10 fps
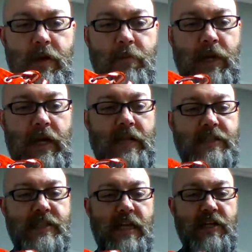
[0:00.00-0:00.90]
But I
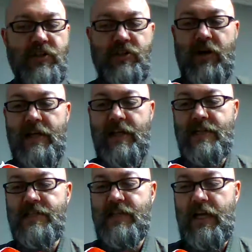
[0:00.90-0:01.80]
decided to try
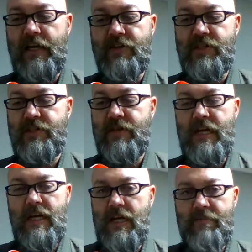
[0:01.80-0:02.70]
this uh, just
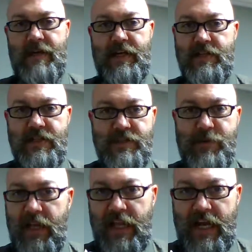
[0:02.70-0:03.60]
because there's
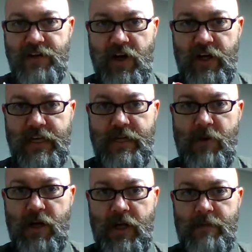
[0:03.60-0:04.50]
been a lot of talk in the
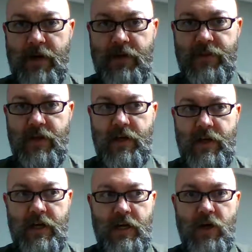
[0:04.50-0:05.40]
market about the
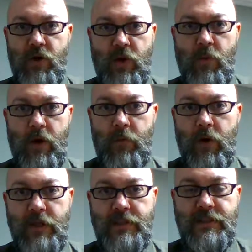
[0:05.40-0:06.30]
uh, Hoka One
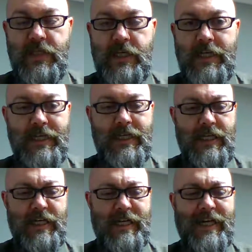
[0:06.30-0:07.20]
Ones
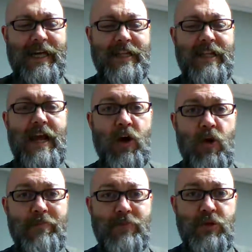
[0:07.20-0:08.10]
uh, and that
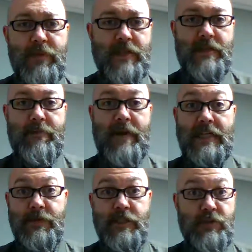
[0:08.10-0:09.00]
whole movement to
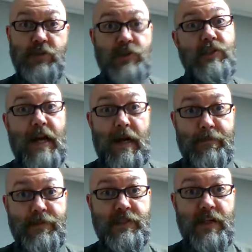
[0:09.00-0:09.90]
maximalist, which is the
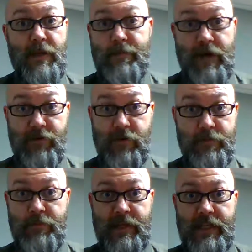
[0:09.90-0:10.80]
opposite of the barefoot
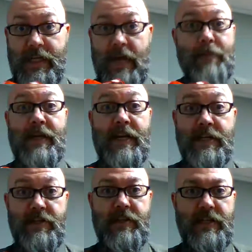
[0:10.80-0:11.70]
movement that got me
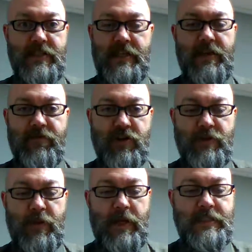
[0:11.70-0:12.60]
into this in the
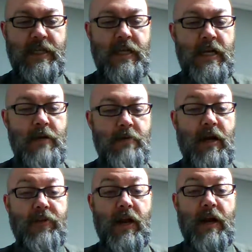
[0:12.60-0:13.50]
first place. But
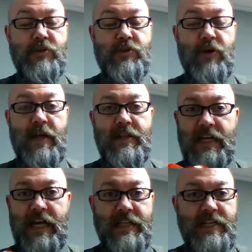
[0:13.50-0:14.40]
I thought I would try this. I
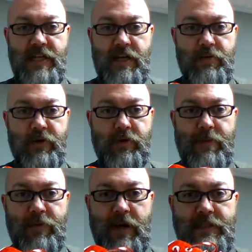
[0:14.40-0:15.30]
got these at a real
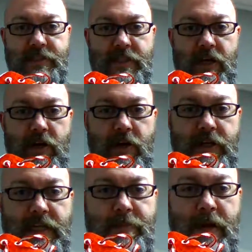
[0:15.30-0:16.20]
great price uh, on
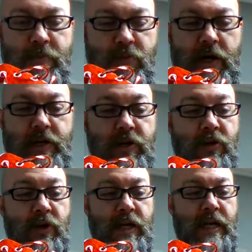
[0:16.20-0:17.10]
eBay, brand new,
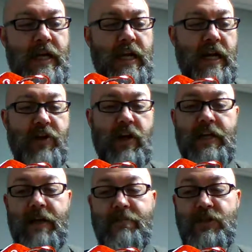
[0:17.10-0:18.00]
and I thought
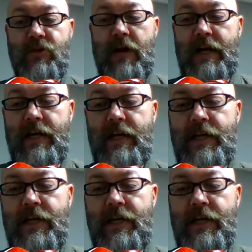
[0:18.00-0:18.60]
I'd give them a try.